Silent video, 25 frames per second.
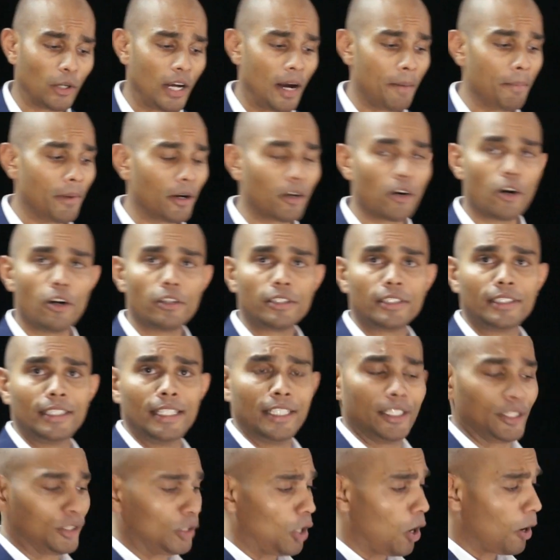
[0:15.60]
you come across
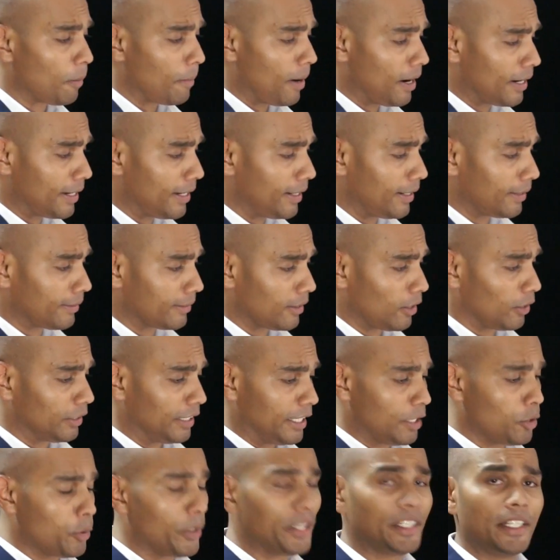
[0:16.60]
the stock market or
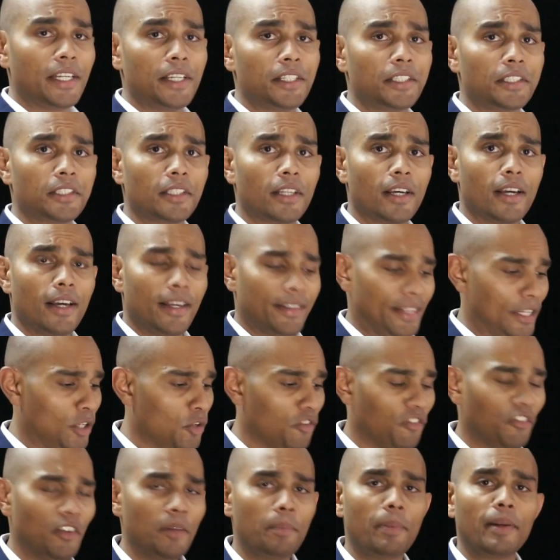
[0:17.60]
the equities, then
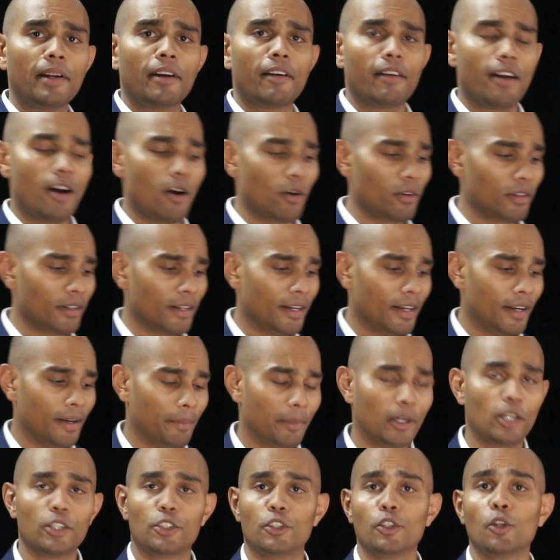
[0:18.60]
you flip it around
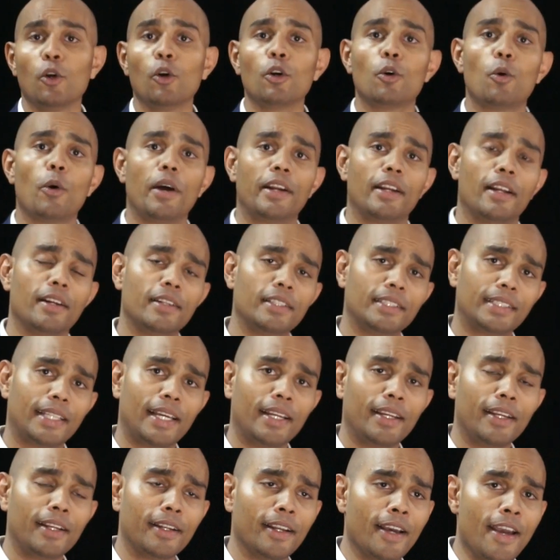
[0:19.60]
because you don't quite
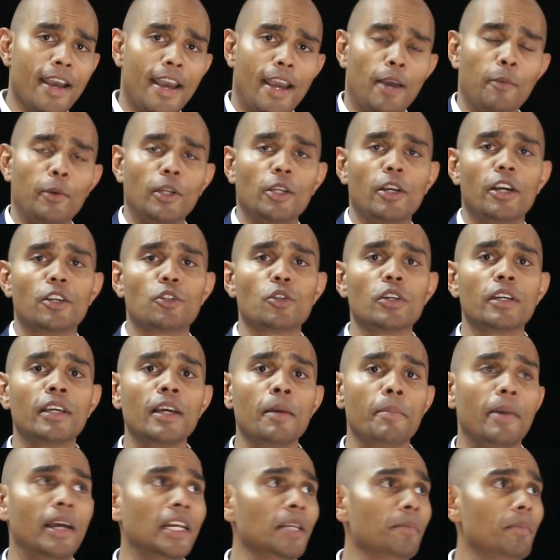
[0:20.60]
understand it. And when you actually
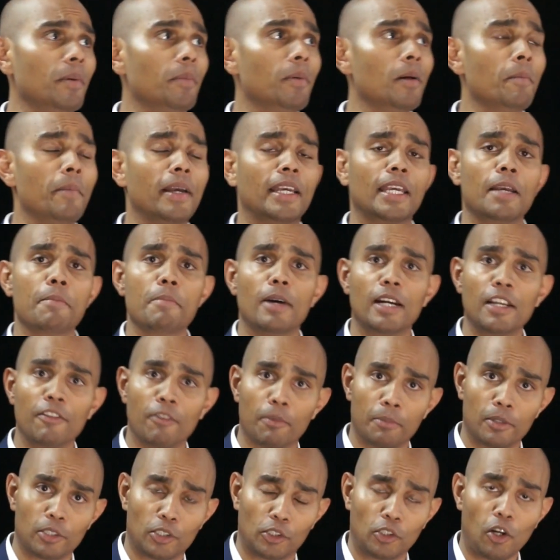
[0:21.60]
hear many people making money
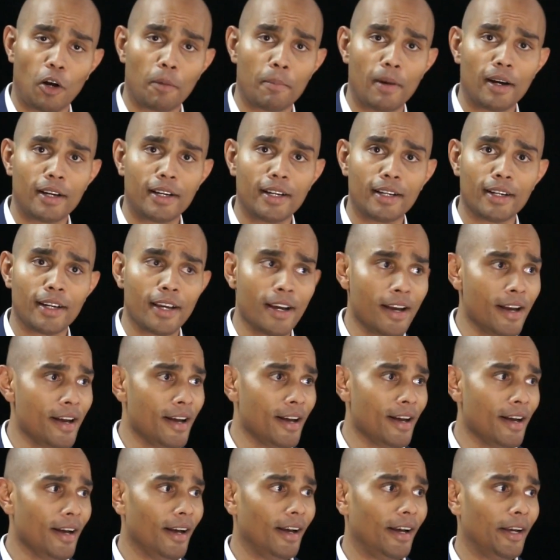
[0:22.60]
from the stock market,
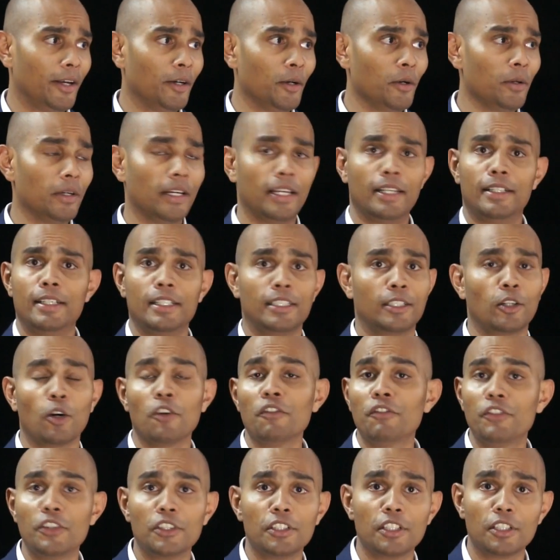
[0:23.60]
it just
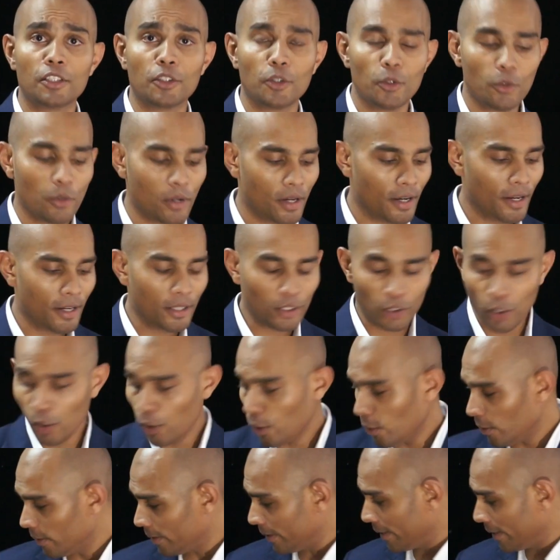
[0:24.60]
confuses you. So,